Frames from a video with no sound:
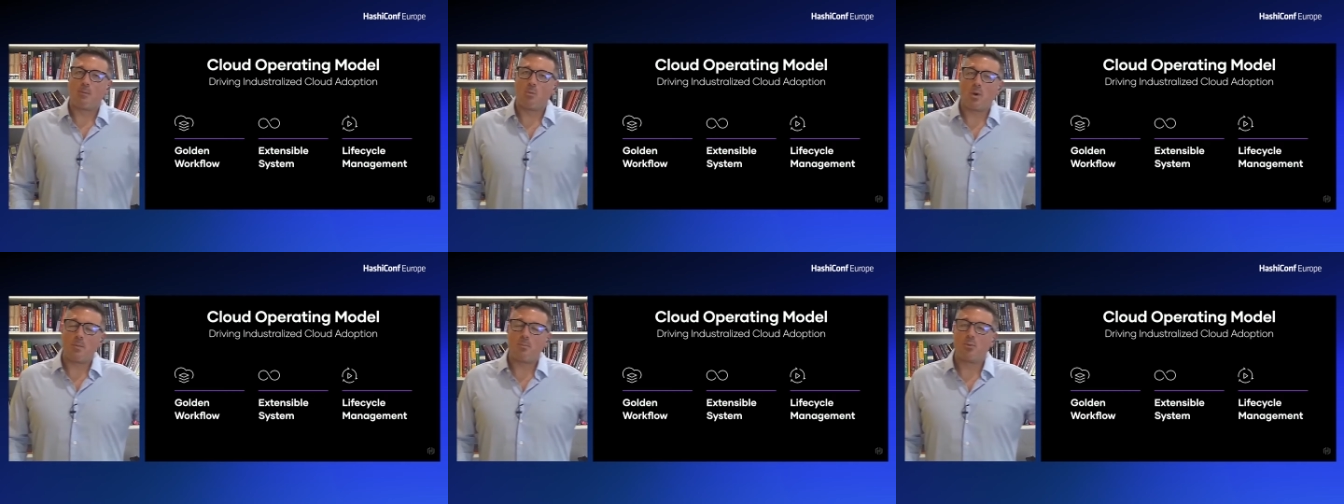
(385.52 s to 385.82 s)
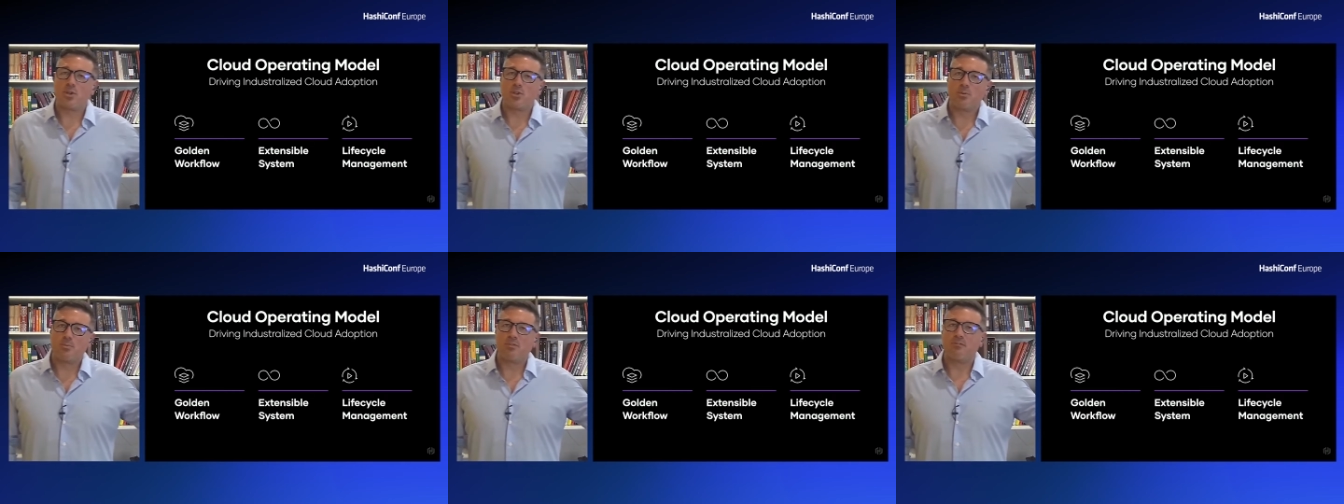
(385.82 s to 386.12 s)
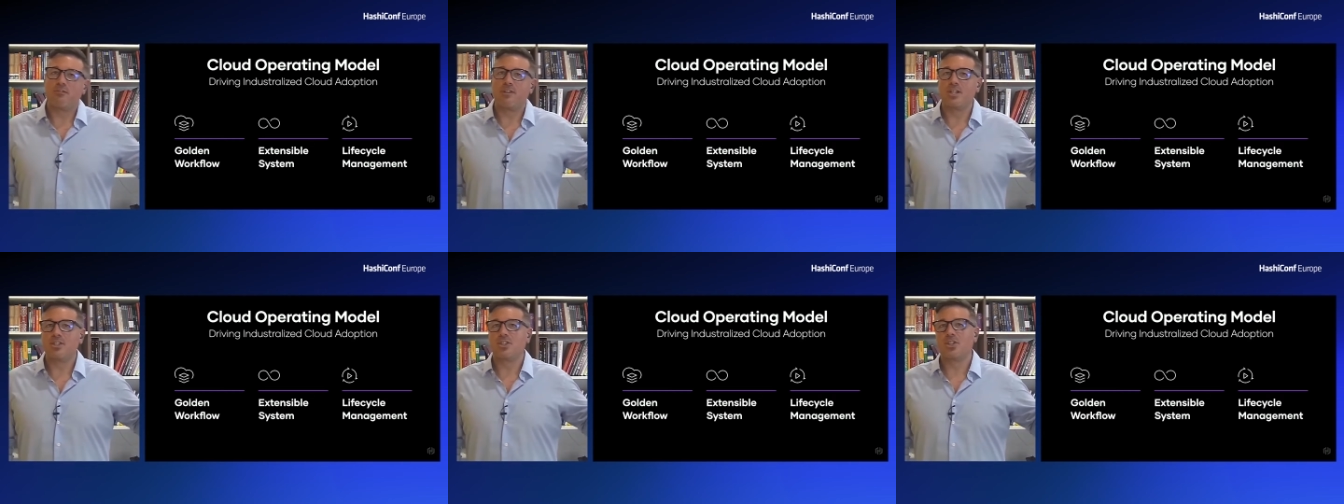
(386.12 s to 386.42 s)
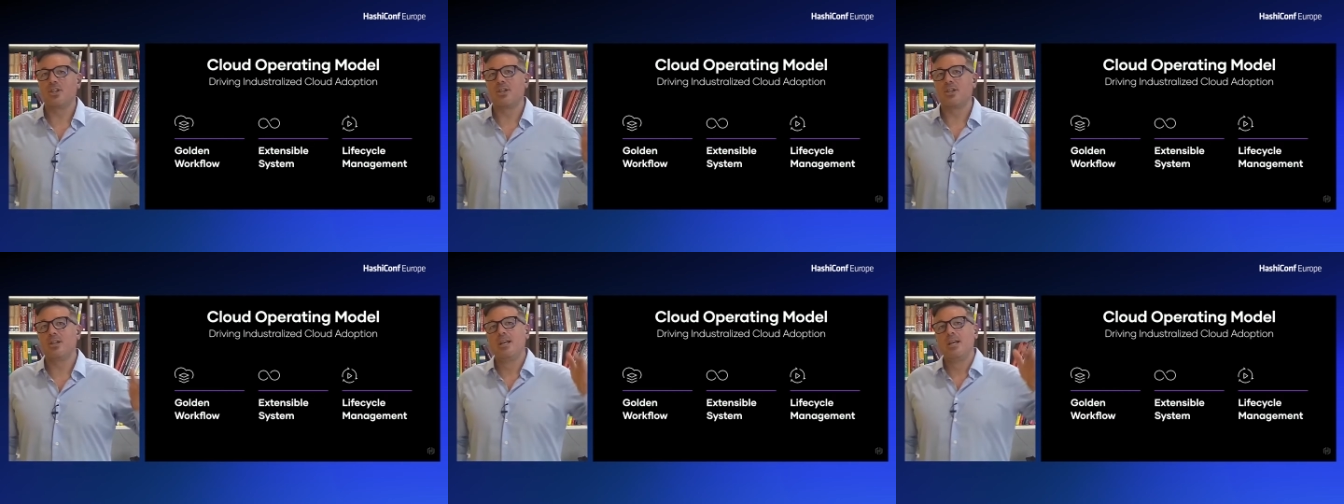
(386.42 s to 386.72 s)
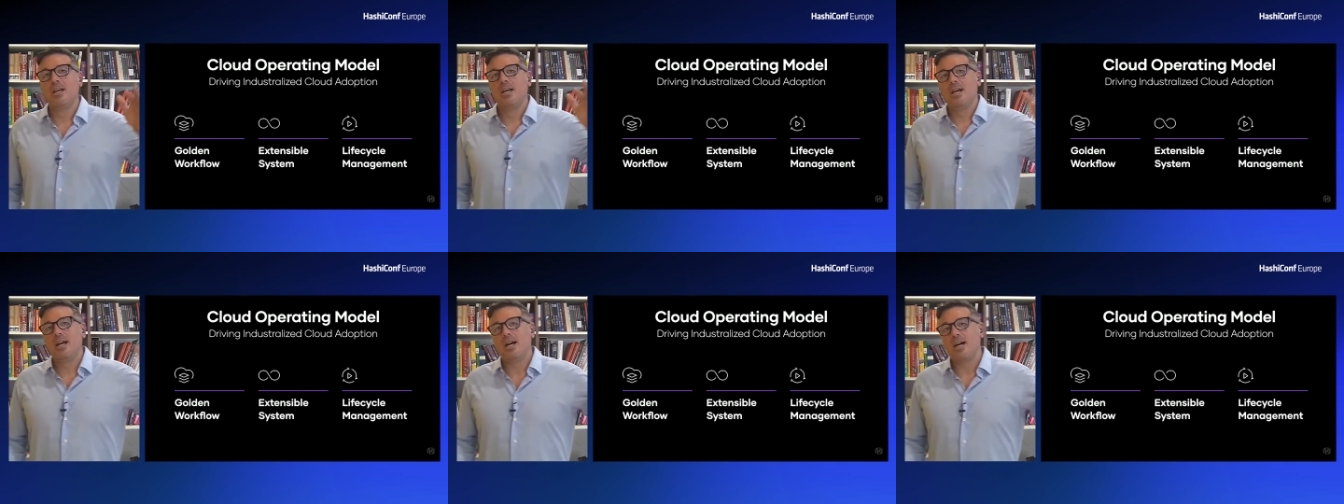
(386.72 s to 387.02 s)
one point you provision,
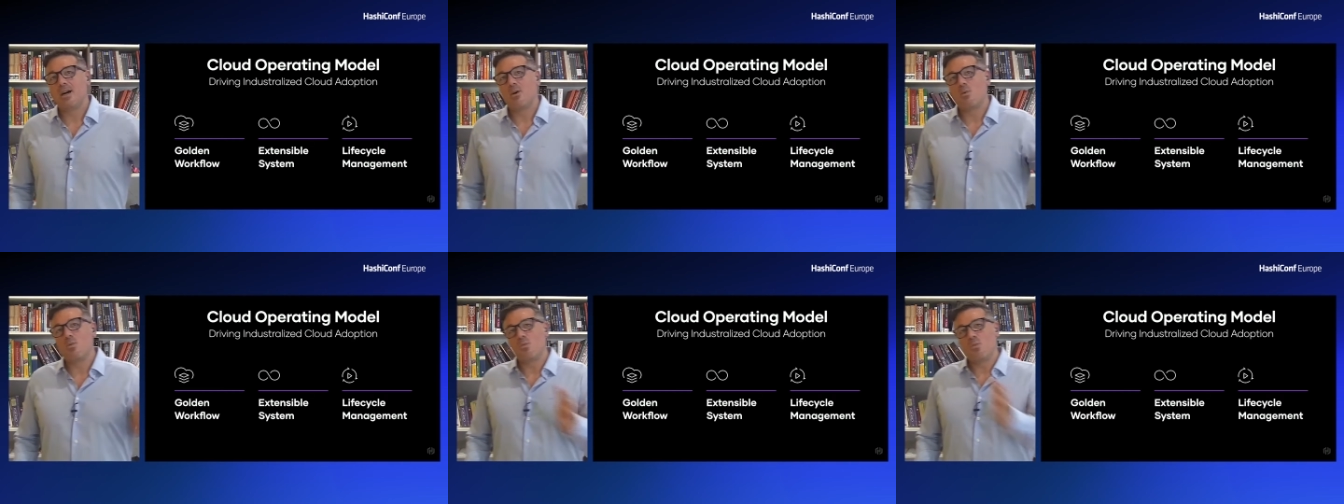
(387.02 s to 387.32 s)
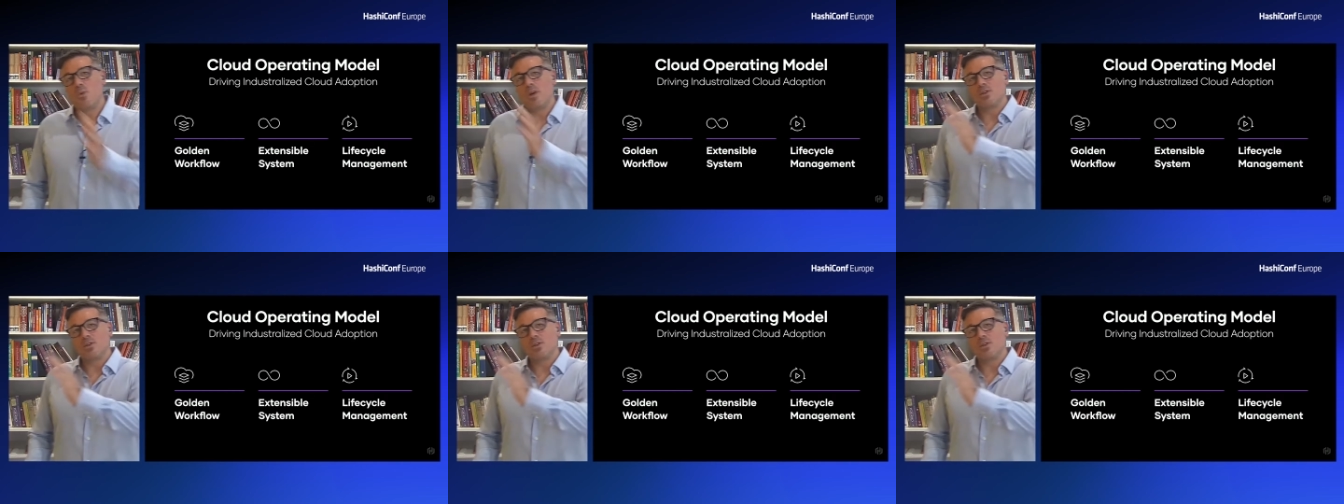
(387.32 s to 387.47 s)
uh,